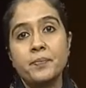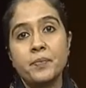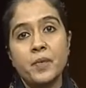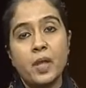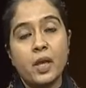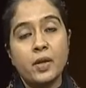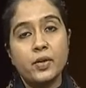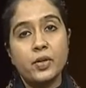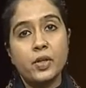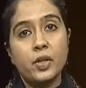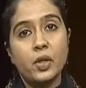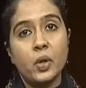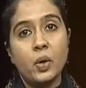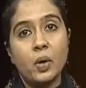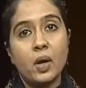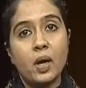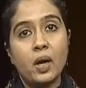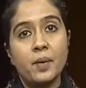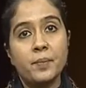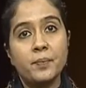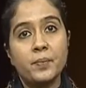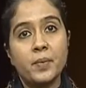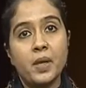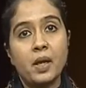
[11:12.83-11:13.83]
uh you know
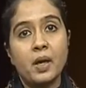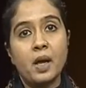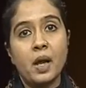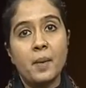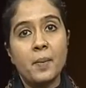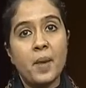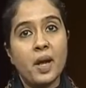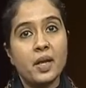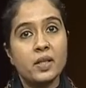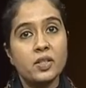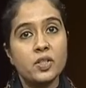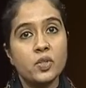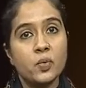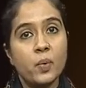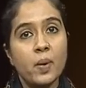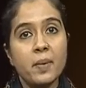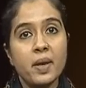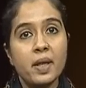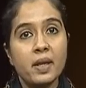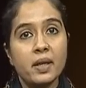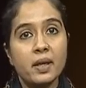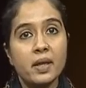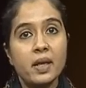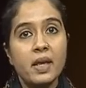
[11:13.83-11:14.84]
um, uh, amongst
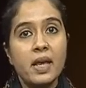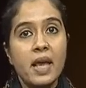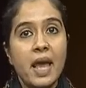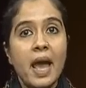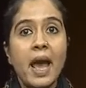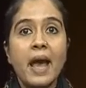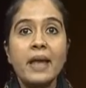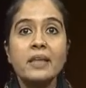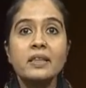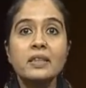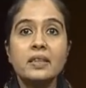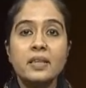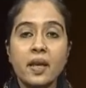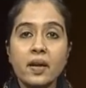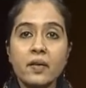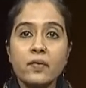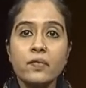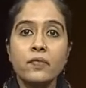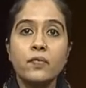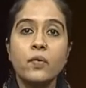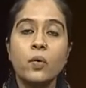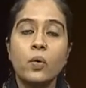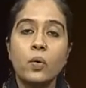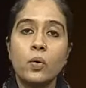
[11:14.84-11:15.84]
women and
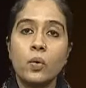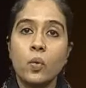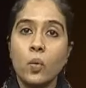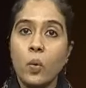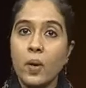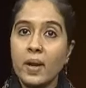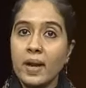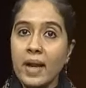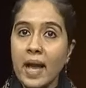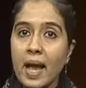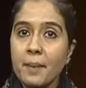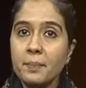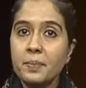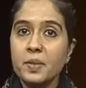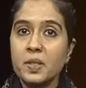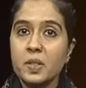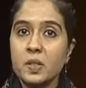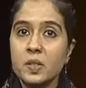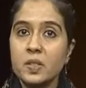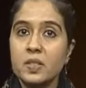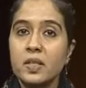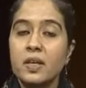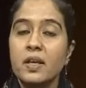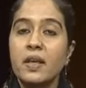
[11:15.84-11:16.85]
therefore what
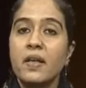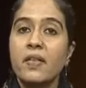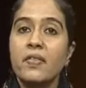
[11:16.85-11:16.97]
happens